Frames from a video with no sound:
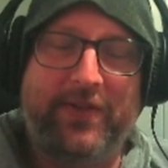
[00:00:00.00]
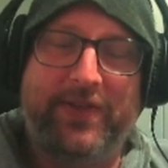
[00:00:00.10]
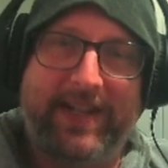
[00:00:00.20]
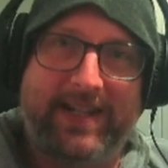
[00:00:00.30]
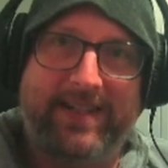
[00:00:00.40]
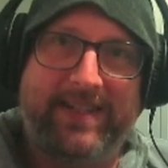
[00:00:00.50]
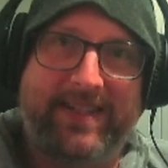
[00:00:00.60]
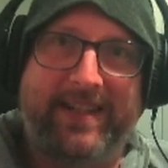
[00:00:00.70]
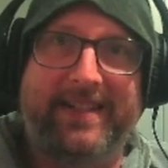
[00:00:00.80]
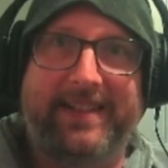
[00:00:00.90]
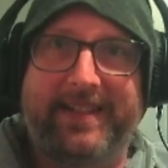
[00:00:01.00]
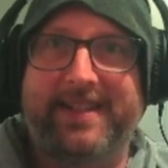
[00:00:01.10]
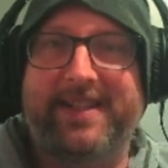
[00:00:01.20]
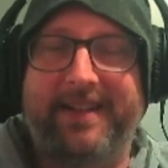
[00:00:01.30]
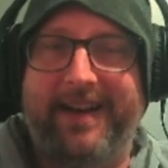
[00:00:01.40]
you start to see
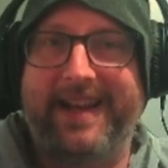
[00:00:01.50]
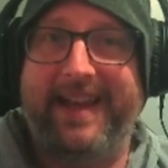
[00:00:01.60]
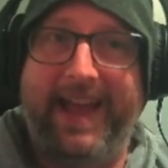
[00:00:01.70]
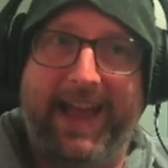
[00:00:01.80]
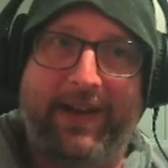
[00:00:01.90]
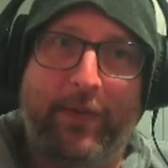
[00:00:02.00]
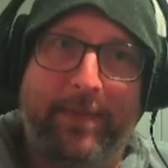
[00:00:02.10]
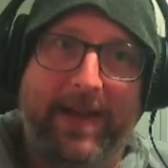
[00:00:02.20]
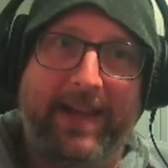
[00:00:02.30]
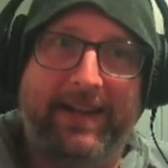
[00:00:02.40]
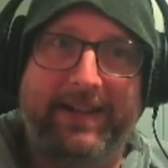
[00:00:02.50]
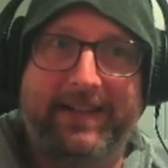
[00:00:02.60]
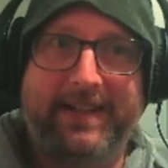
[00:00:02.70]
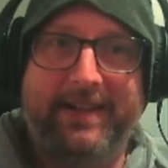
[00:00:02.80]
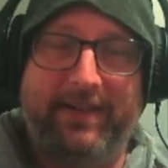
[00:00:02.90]
lists like Aquaman,
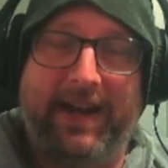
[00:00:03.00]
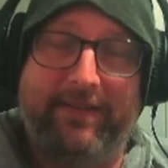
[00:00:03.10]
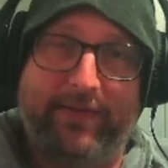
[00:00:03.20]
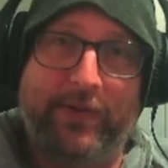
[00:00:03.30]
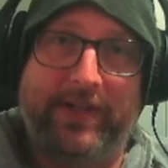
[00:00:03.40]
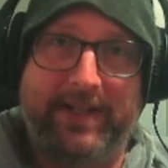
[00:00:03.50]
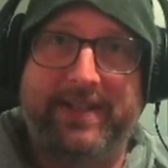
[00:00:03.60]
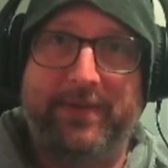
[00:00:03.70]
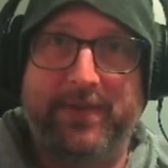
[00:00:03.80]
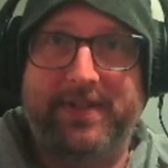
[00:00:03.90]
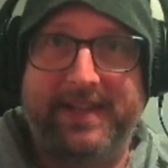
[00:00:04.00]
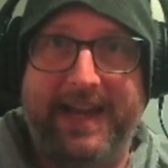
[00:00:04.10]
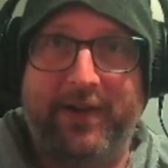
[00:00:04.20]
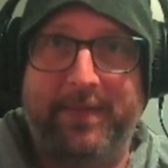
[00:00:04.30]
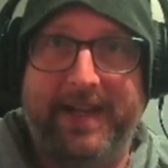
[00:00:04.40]
unfortunately still using the
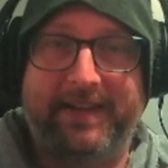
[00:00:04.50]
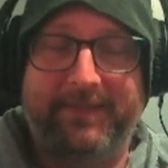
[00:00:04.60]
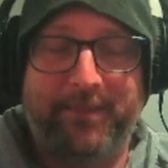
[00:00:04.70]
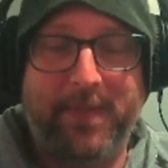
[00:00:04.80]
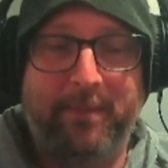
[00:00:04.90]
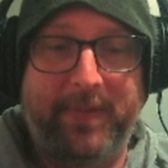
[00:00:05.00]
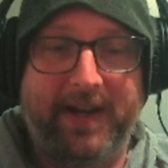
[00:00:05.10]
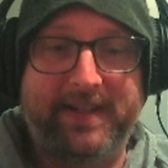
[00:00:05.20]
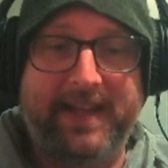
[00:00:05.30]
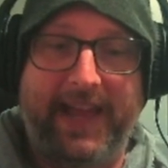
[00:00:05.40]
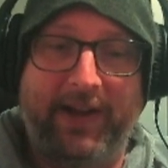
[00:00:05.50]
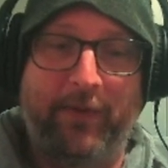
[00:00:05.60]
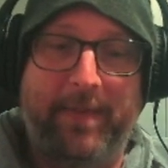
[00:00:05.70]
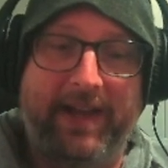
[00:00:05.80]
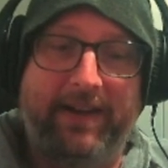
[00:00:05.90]
Aquaman, but
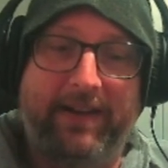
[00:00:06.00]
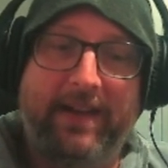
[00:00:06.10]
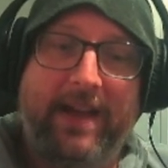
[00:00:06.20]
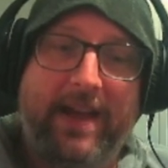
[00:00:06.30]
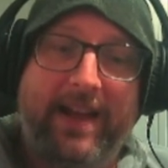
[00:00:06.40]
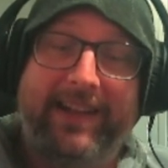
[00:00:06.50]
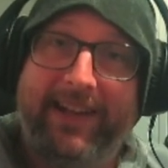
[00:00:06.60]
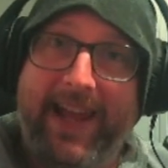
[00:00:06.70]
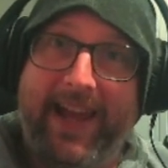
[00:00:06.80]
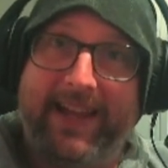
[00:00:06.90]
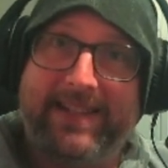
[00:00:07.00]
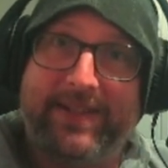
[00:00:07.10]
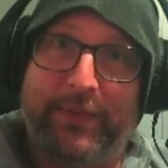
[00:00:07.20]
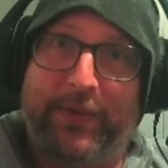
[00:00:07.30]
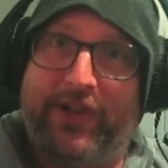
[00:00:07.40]
Aquaman
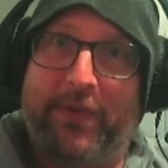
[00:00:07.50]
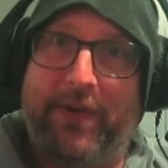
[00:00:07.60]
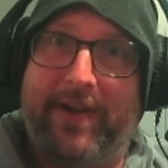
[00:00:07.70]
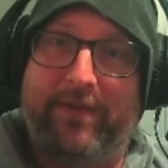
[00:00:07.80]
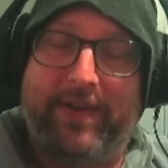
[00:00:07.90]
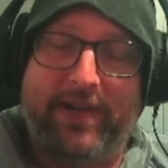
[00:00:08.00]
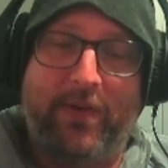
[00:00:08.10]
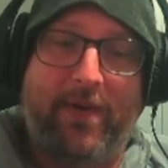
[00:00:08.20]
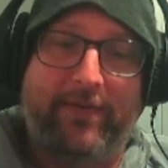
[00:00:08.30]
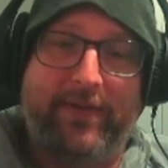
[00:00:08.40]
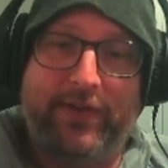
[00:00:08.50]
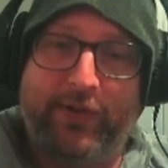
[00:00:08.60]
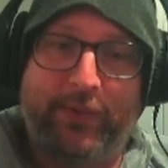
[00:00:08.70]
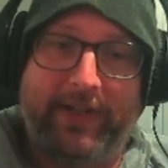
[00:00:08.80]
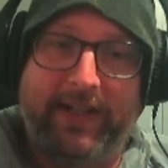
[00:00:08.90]
Lex, which I will have a video of
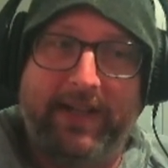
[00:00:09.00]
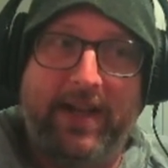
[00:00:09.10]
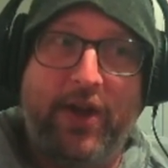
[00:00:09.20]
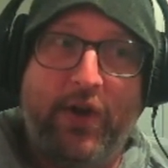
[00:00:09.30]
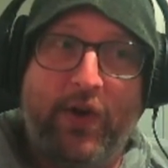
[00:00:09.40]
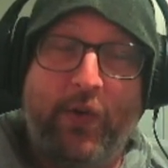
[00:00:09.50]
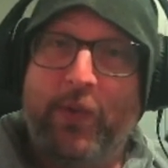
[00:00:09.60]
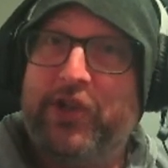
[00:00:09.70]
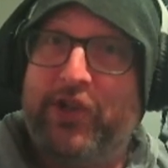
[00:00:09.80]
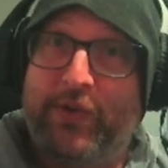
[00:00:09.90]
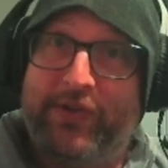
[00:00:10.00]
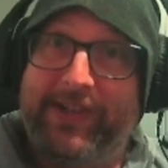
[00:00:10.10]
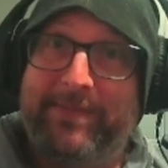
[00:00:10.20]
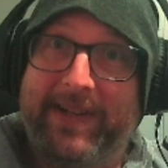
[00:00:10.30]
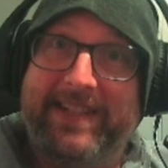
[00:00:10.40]
shortly, which
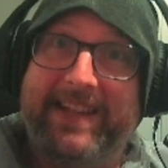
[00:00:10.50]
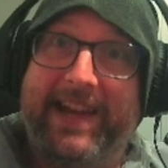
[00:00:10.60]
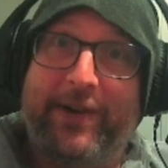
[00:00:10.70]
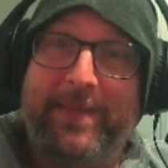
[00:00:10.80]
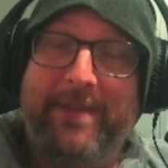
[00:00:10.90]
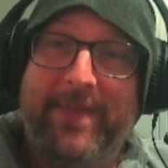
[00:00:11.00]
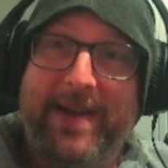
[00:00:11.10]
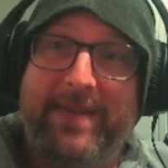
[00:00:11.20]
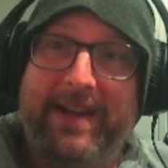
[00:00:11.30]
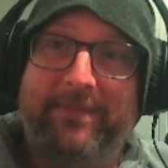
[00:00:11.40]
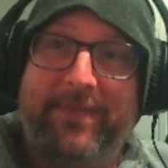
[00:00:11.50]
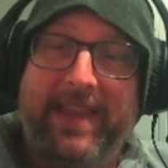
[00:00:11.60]
usually beats Aquaman Batman.